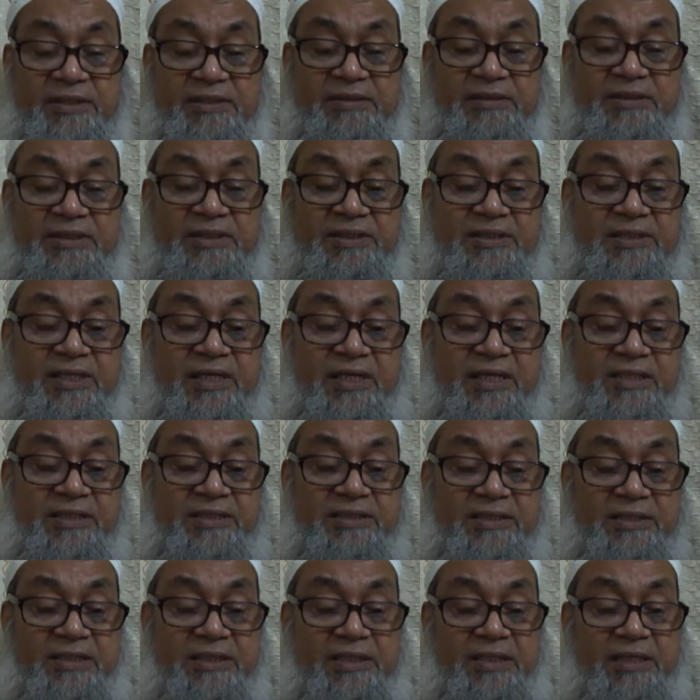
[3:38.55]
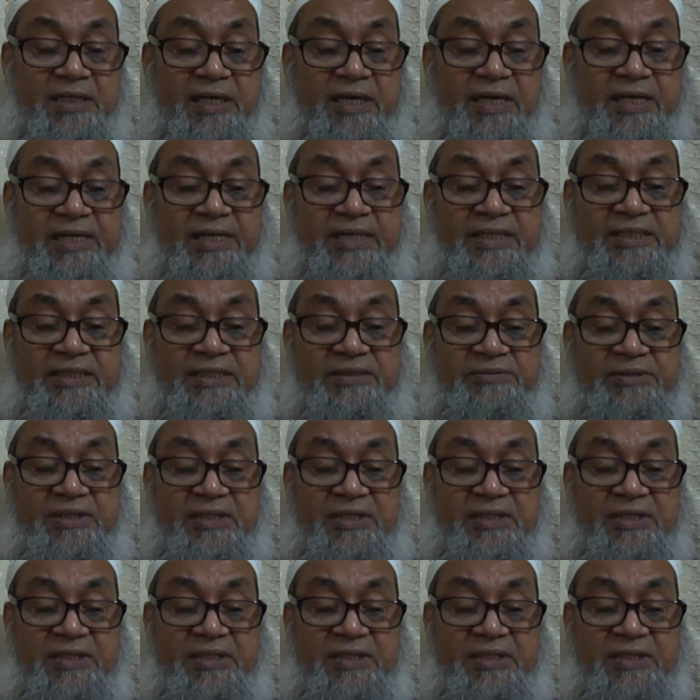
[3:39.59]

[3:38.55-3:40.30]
These drugs are active